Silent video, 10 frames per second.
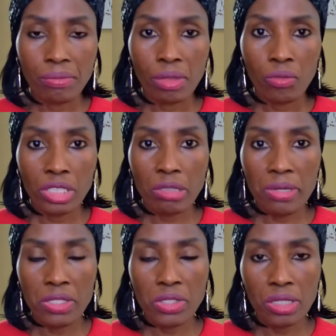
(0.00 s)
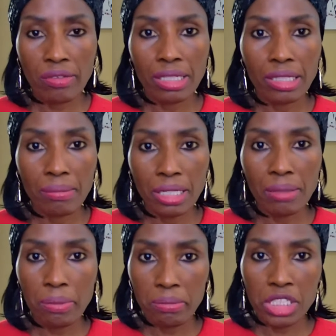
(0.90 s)
which means you're giving
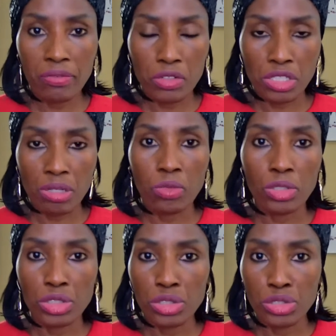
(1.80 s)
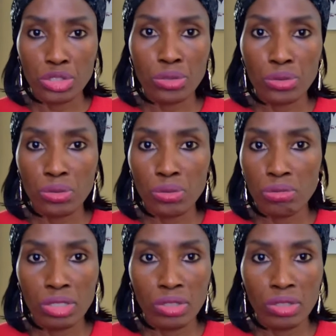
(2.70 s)
limited permission for someone to do,